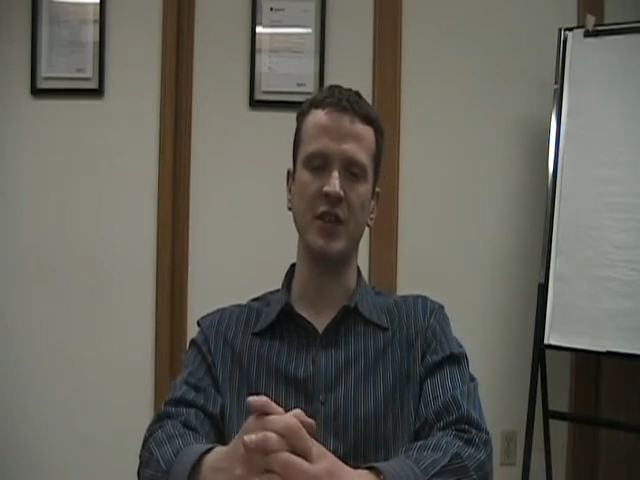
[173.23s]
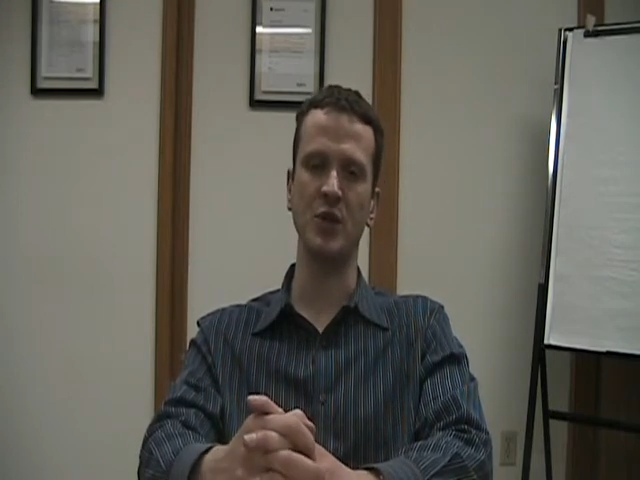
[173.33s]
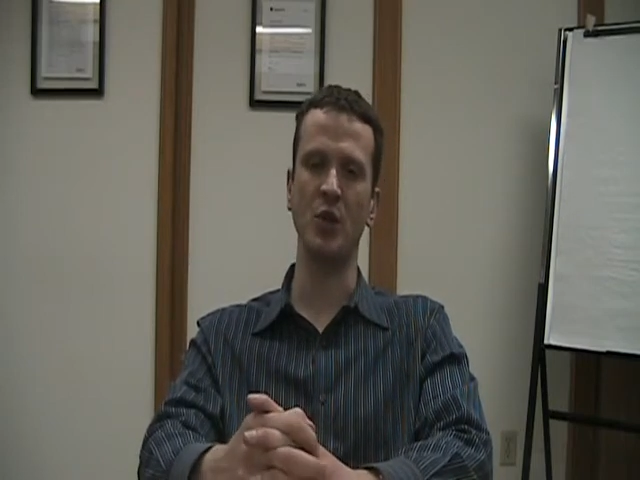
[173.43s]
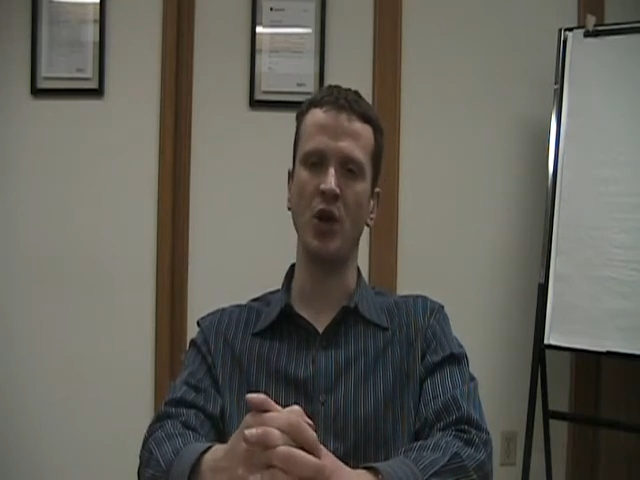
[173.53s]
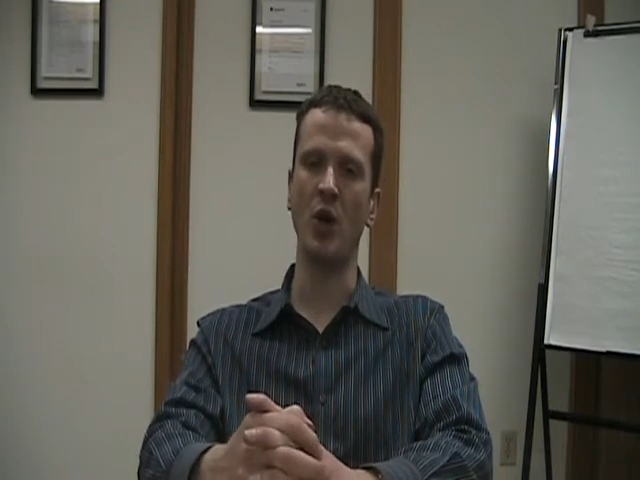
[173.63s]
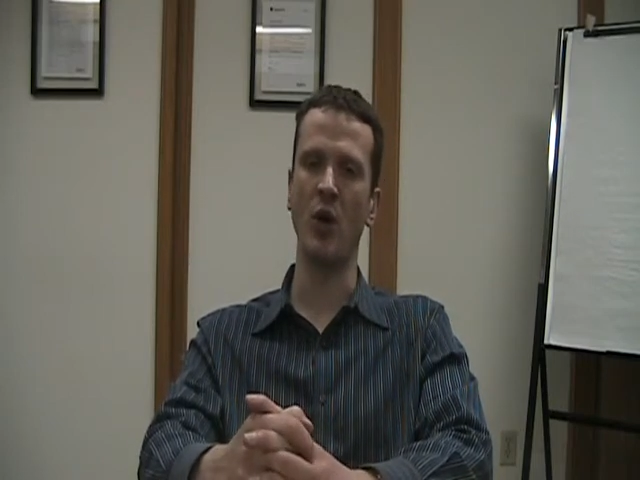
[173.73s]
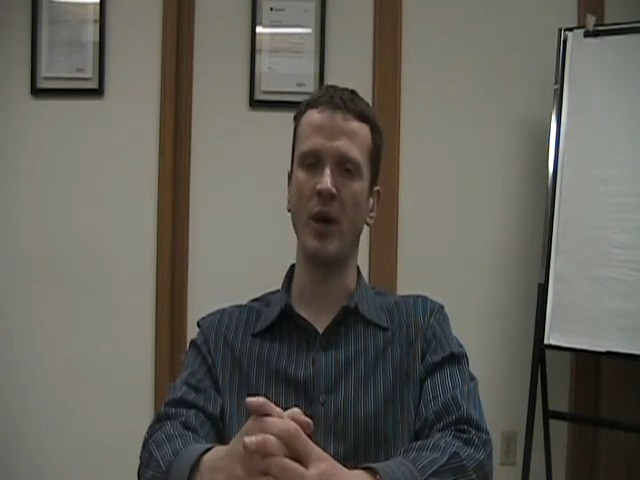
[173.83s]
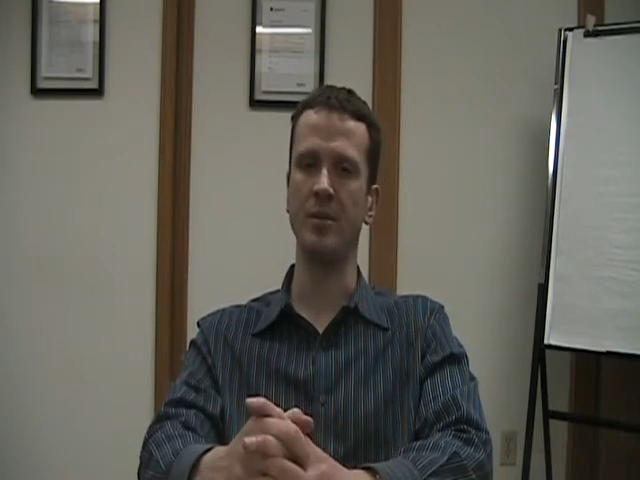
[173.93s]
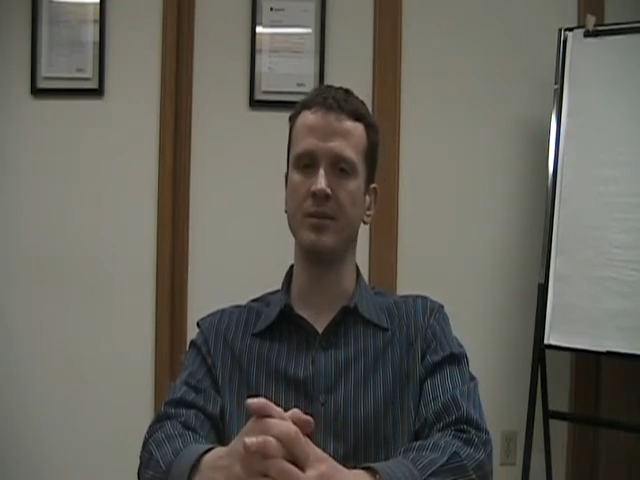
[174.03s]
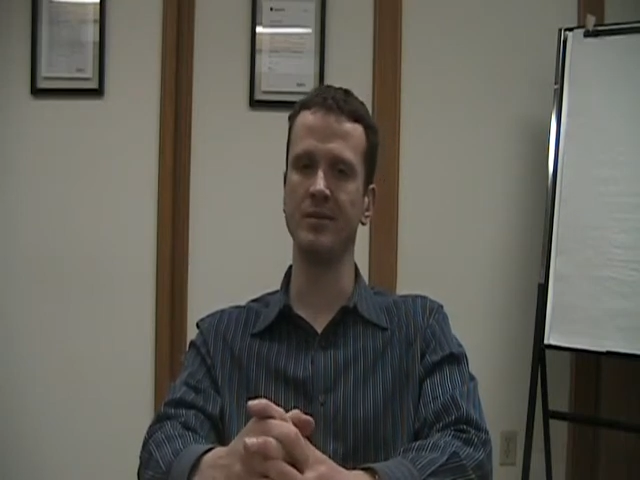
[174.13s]
rates will go
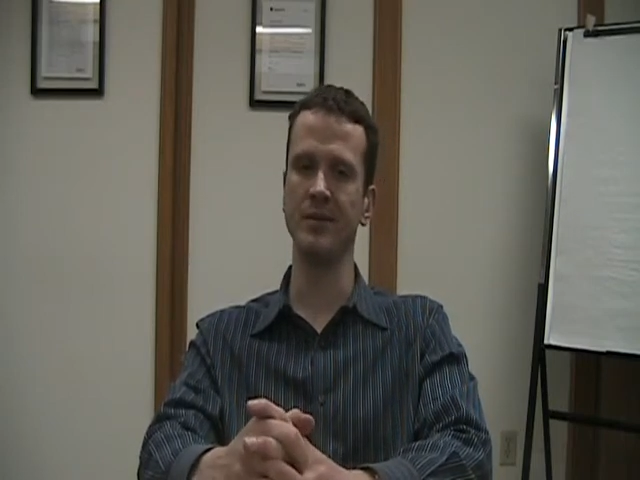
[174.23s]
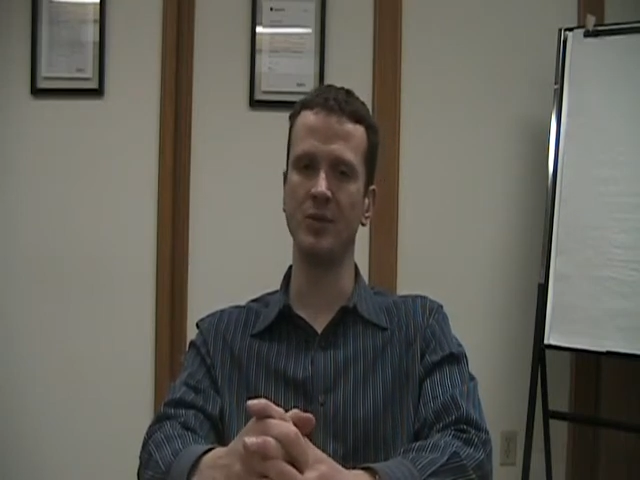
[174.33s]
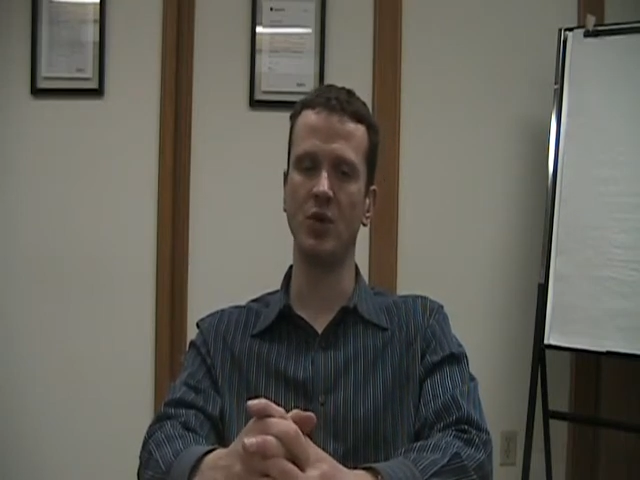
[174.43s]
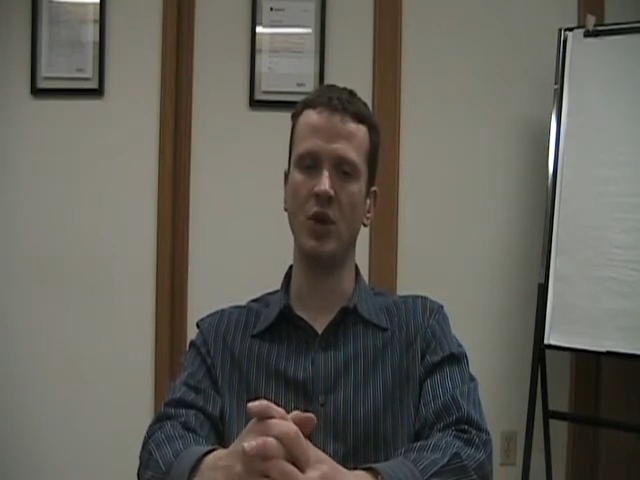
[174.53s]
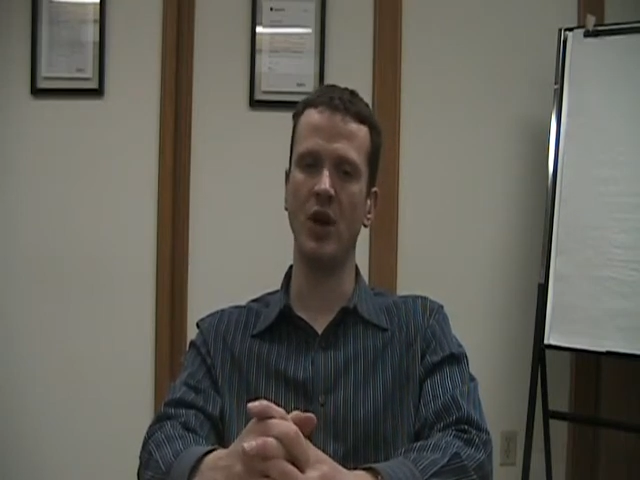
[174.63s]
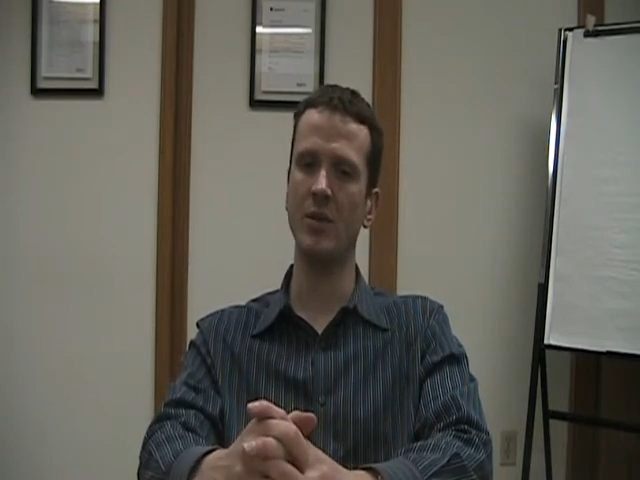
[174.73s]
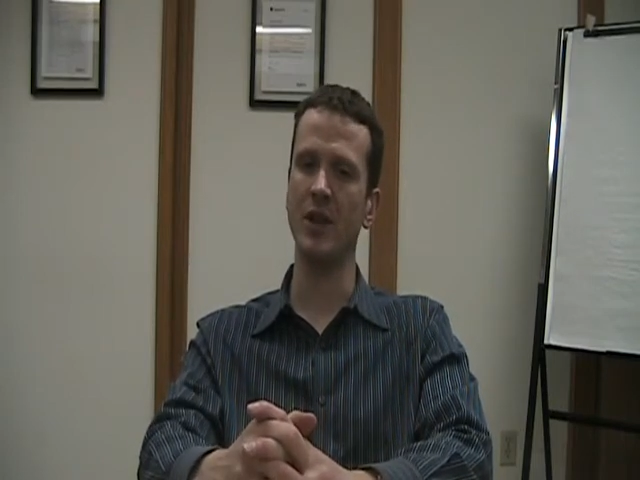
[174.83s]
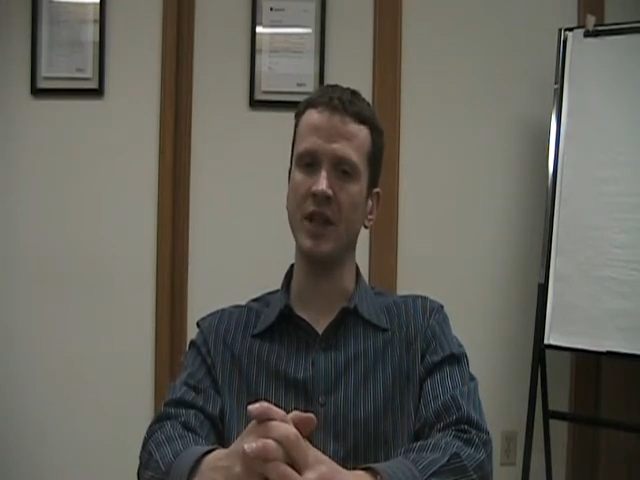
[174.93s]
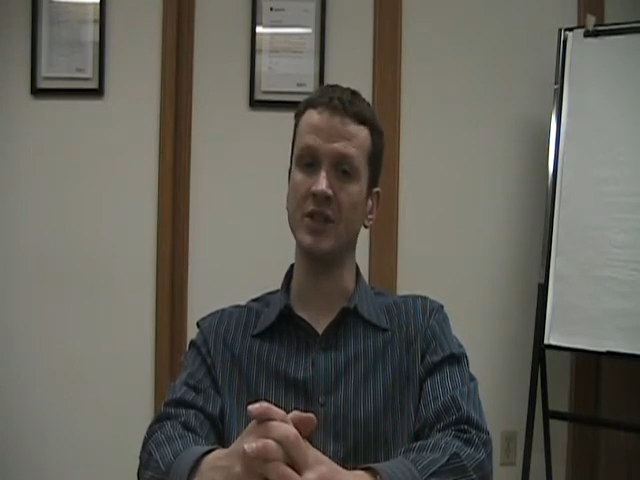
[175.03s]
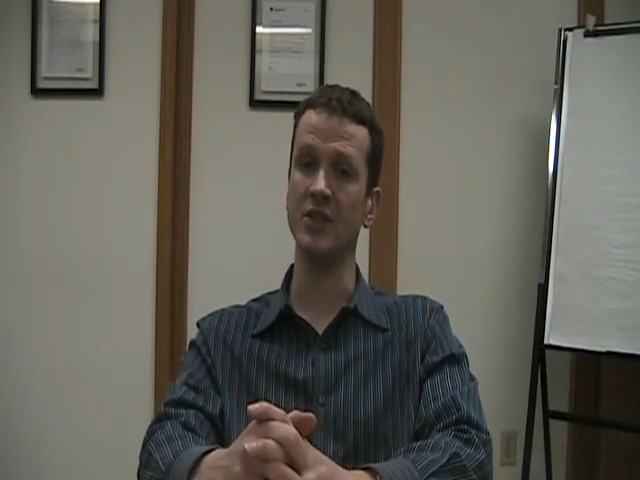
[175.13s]
up
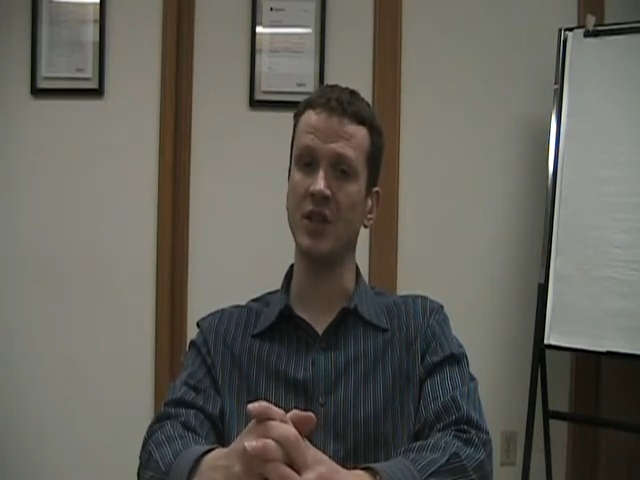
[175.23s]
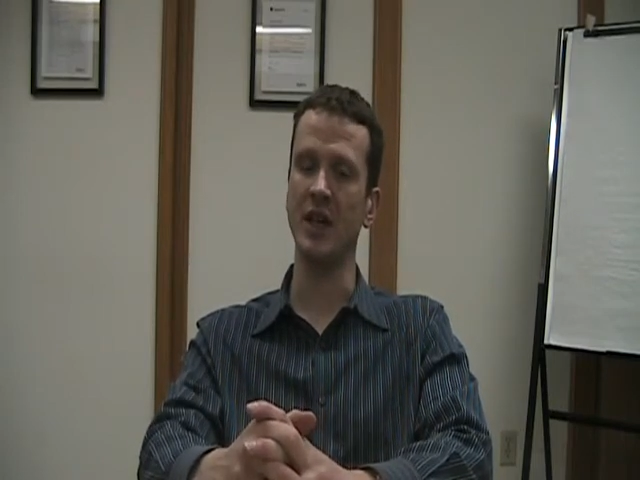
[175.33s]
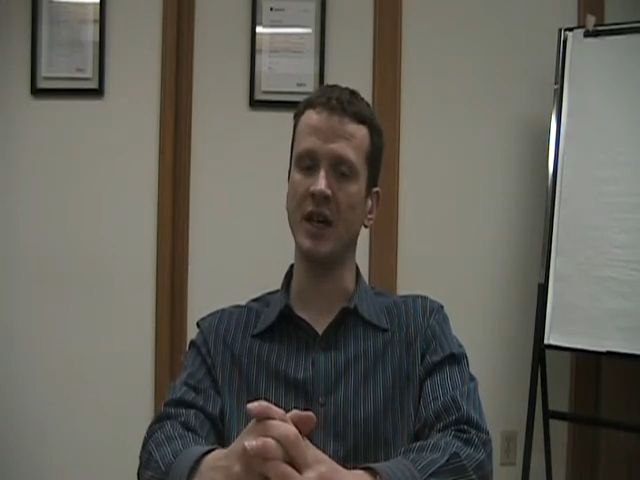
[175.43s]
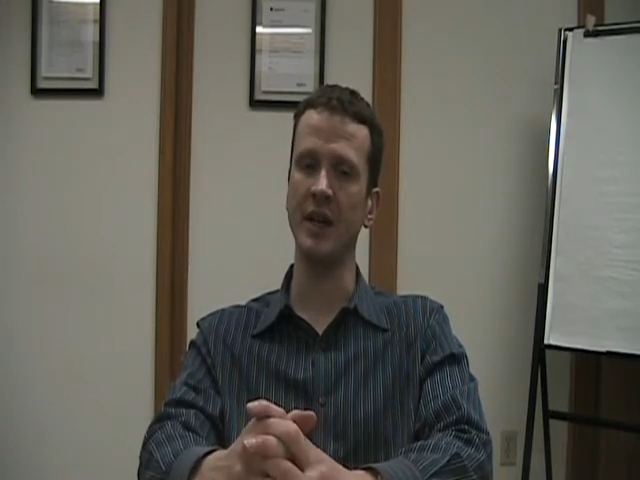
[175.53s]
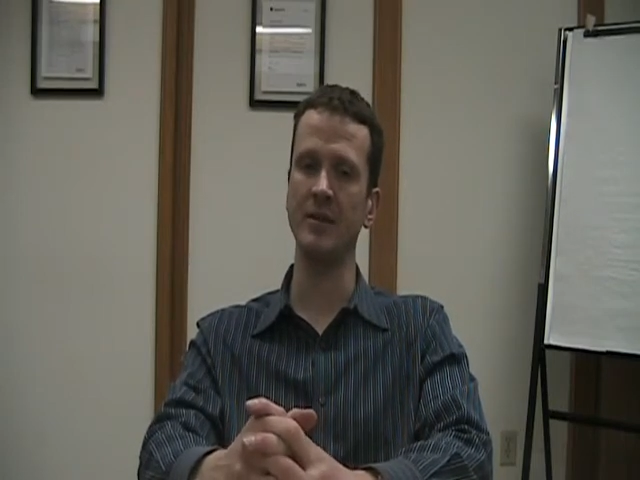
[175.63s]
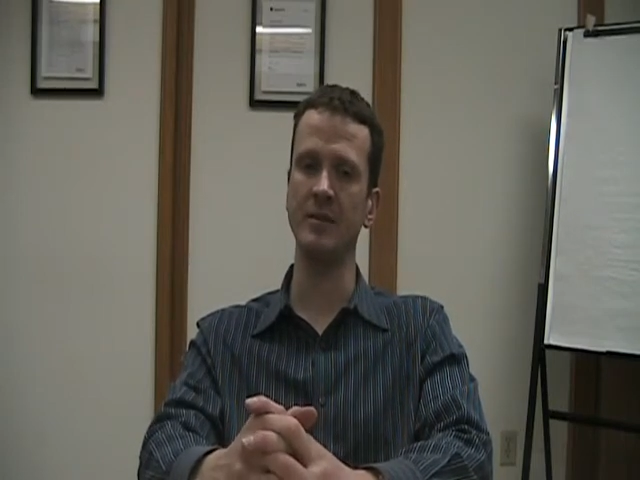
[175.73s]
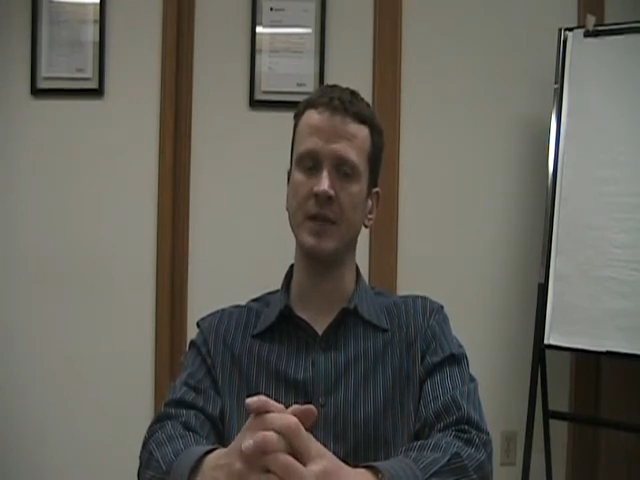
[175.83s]
probably in July.